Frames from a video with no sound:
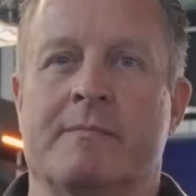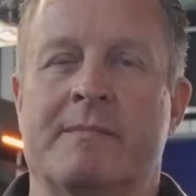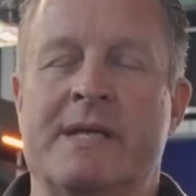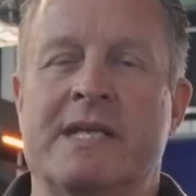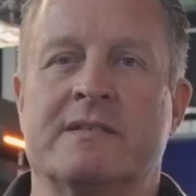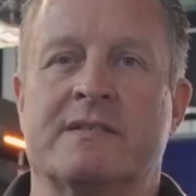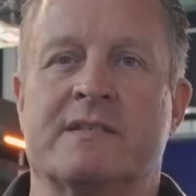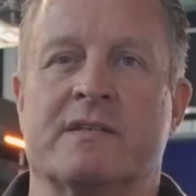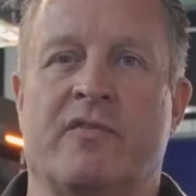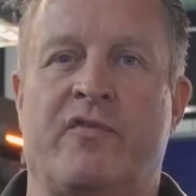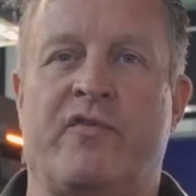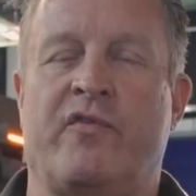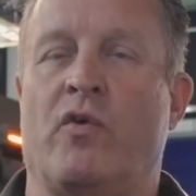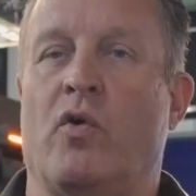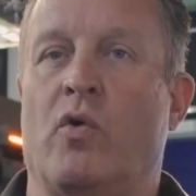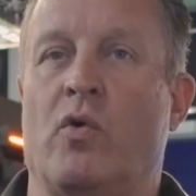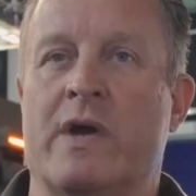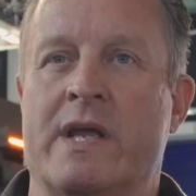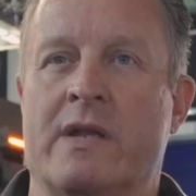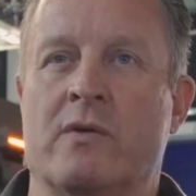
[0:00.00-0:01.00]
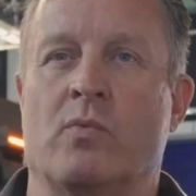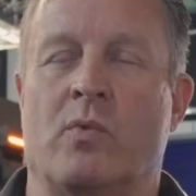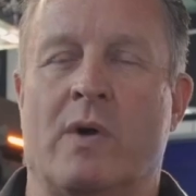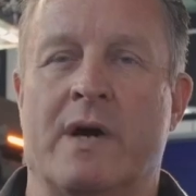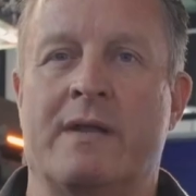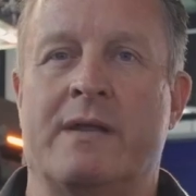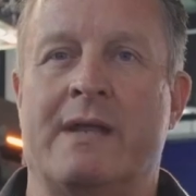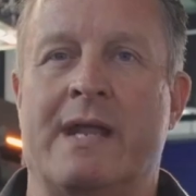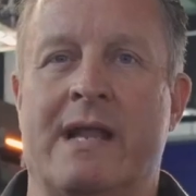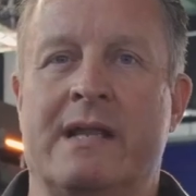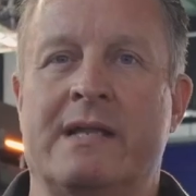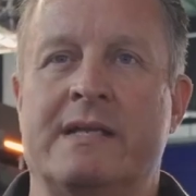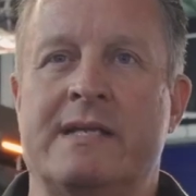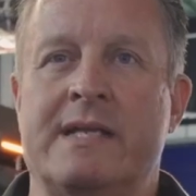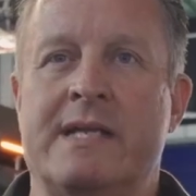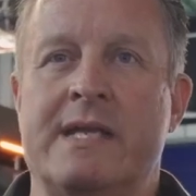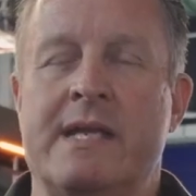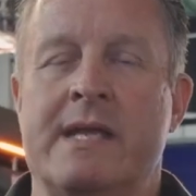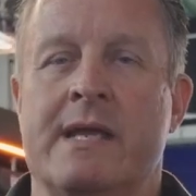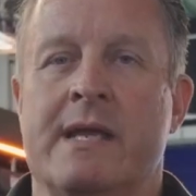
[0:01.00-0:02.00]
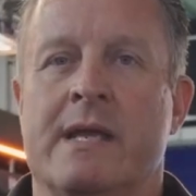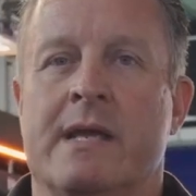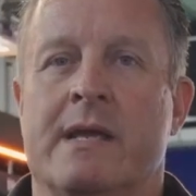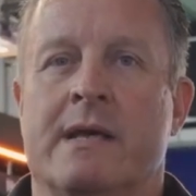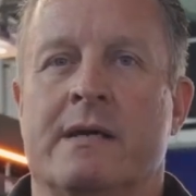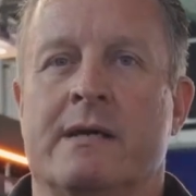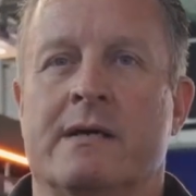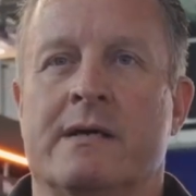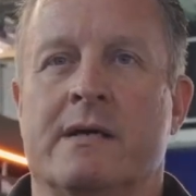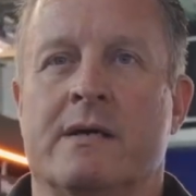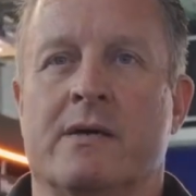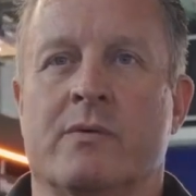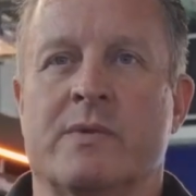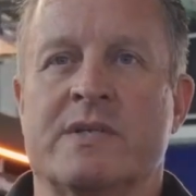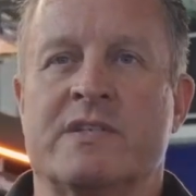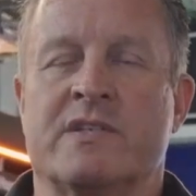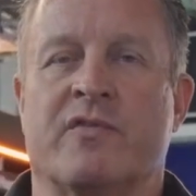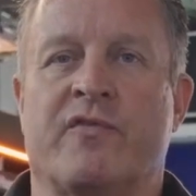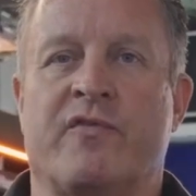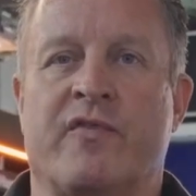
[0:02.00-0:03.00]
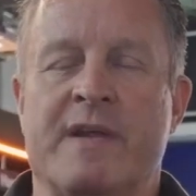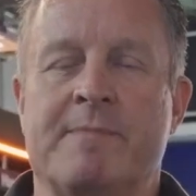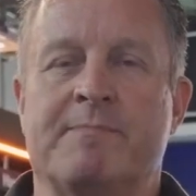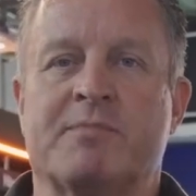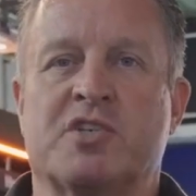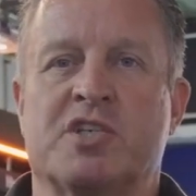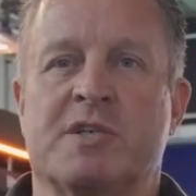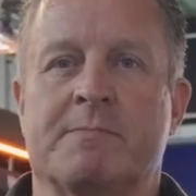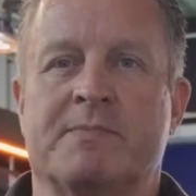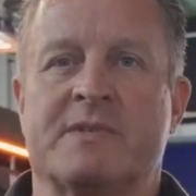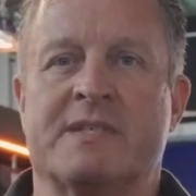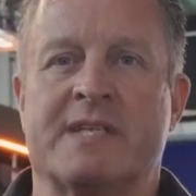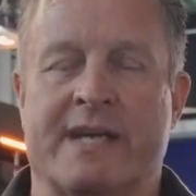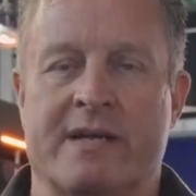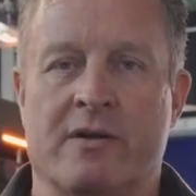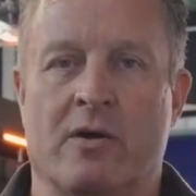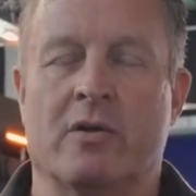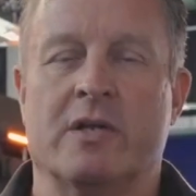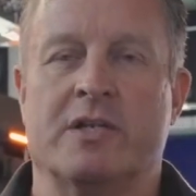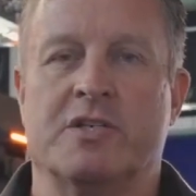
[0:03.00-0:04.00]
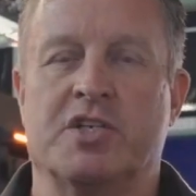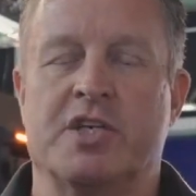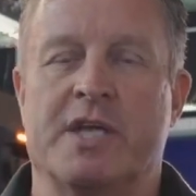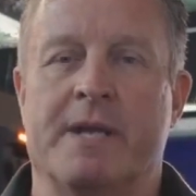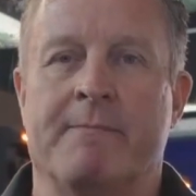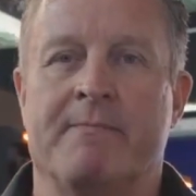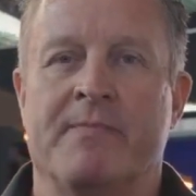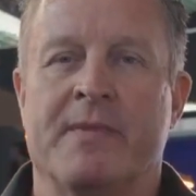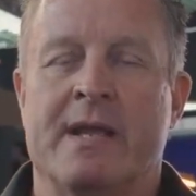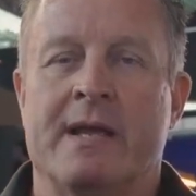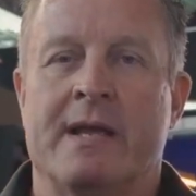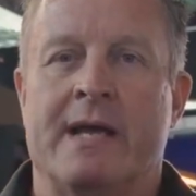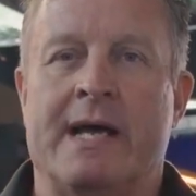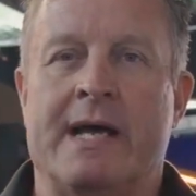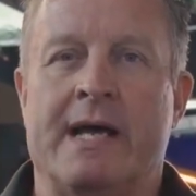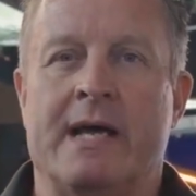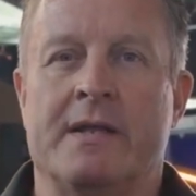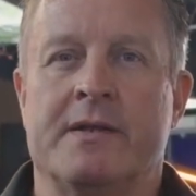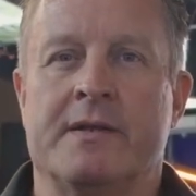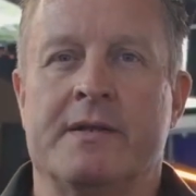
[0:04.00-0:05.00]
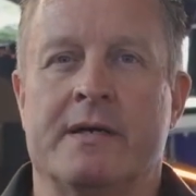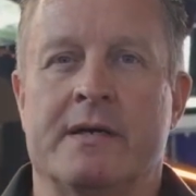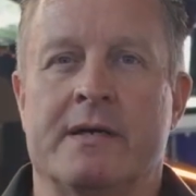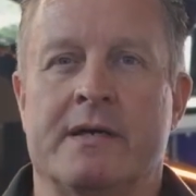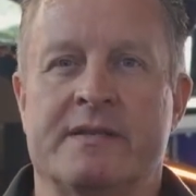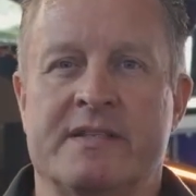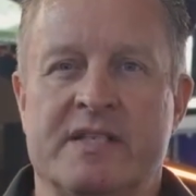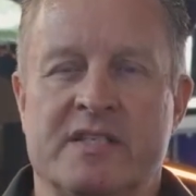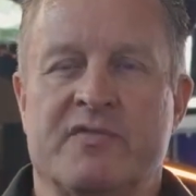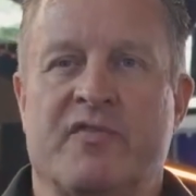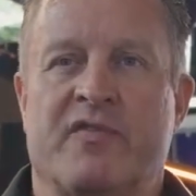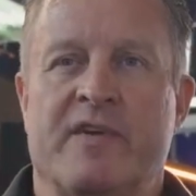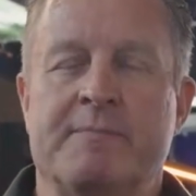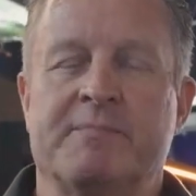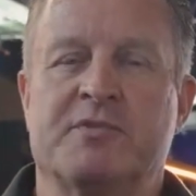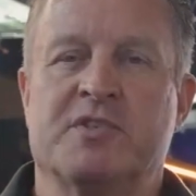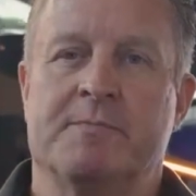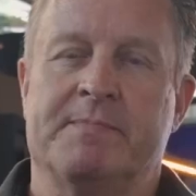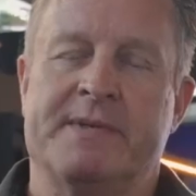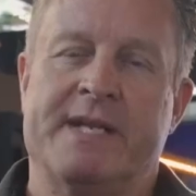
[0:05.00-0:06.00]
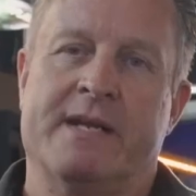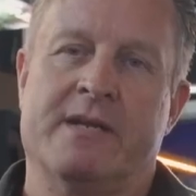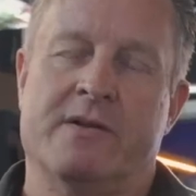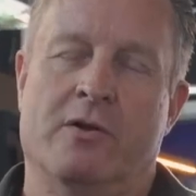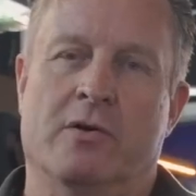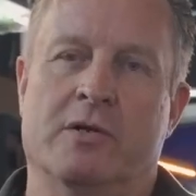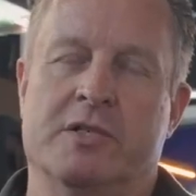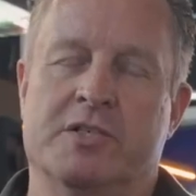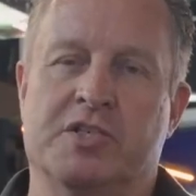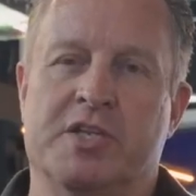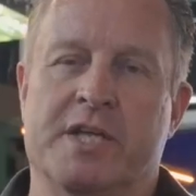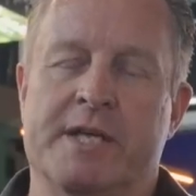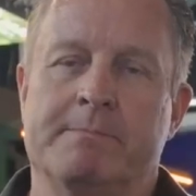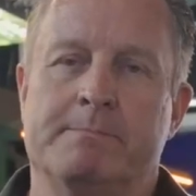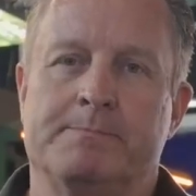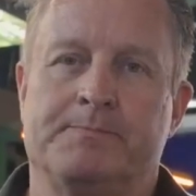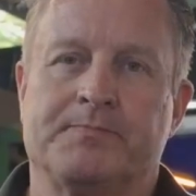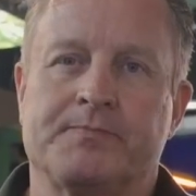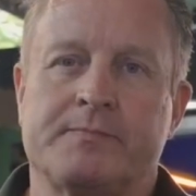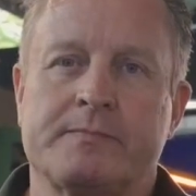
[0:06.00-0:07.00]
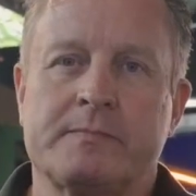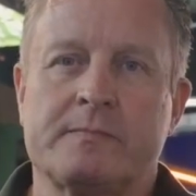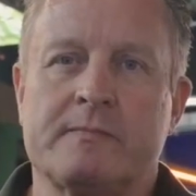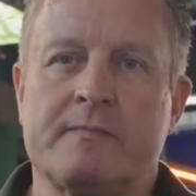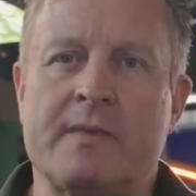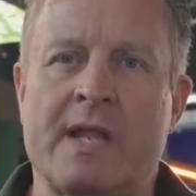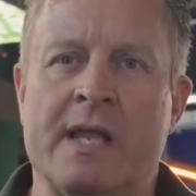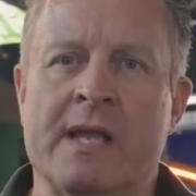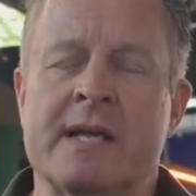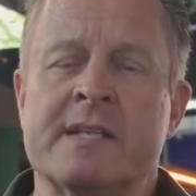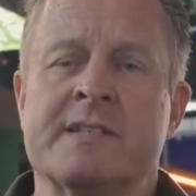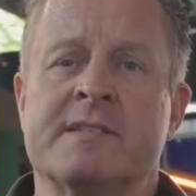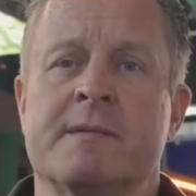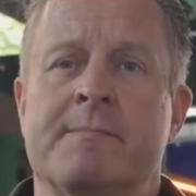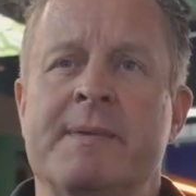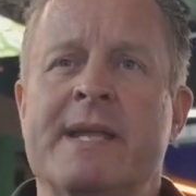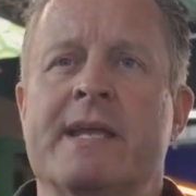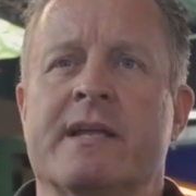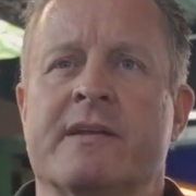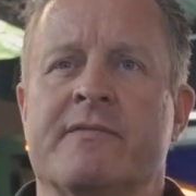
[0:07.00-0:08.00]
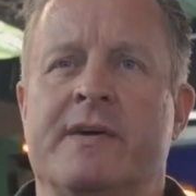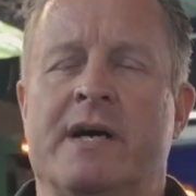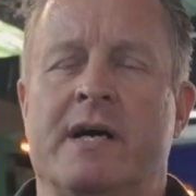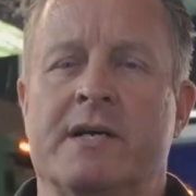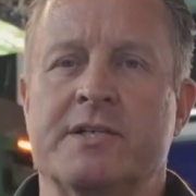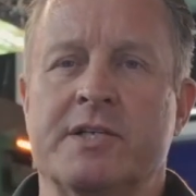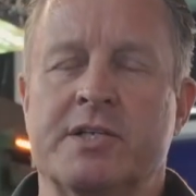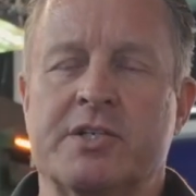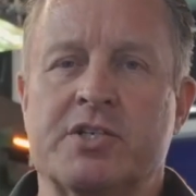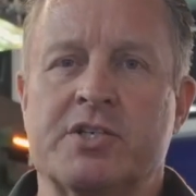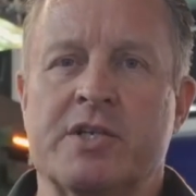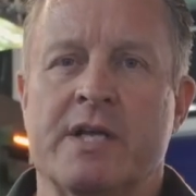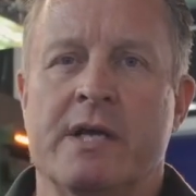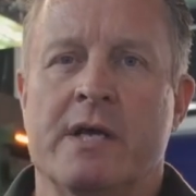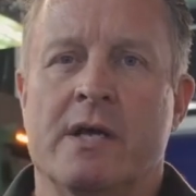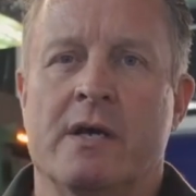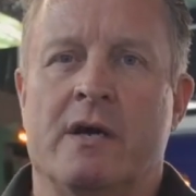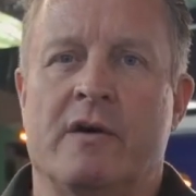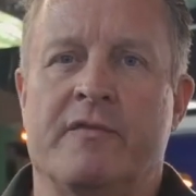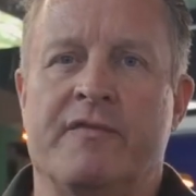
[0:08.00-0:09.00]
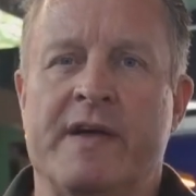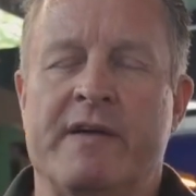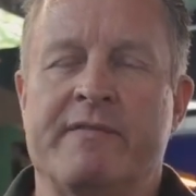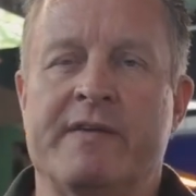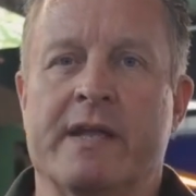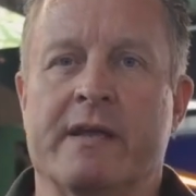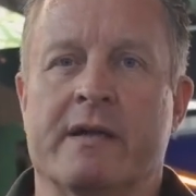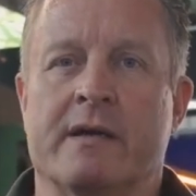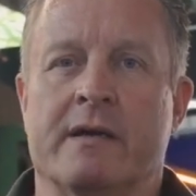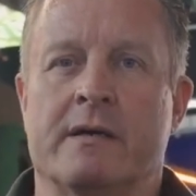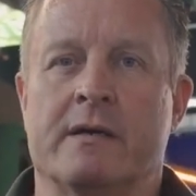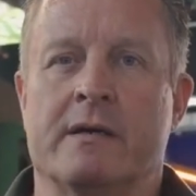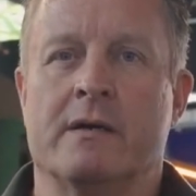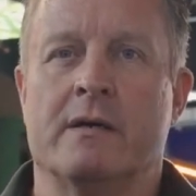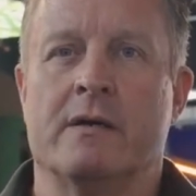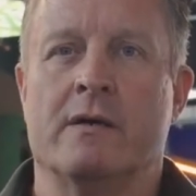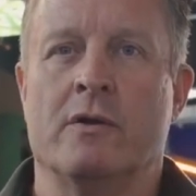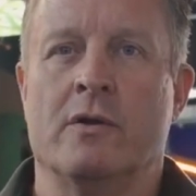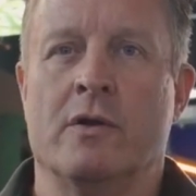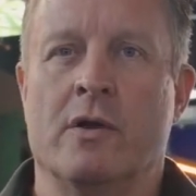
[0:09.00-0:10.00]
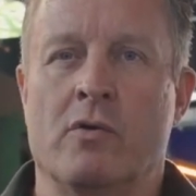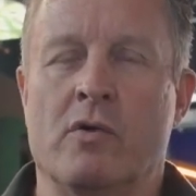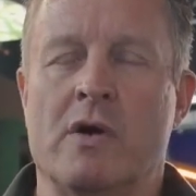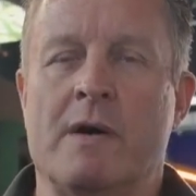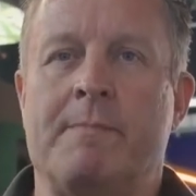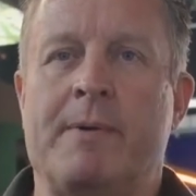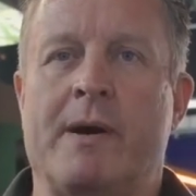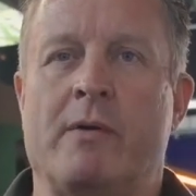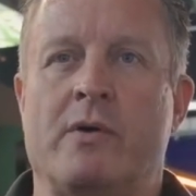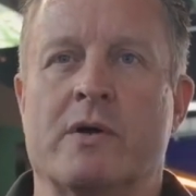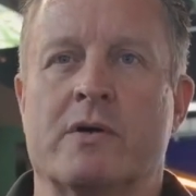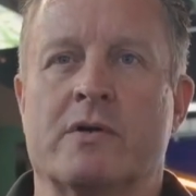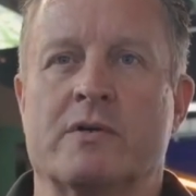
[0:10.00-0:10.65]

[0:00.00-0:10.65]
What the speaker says: means a 4-in-1 LED with flip chip technology. And this flip chip technology has the big advantage of having lower power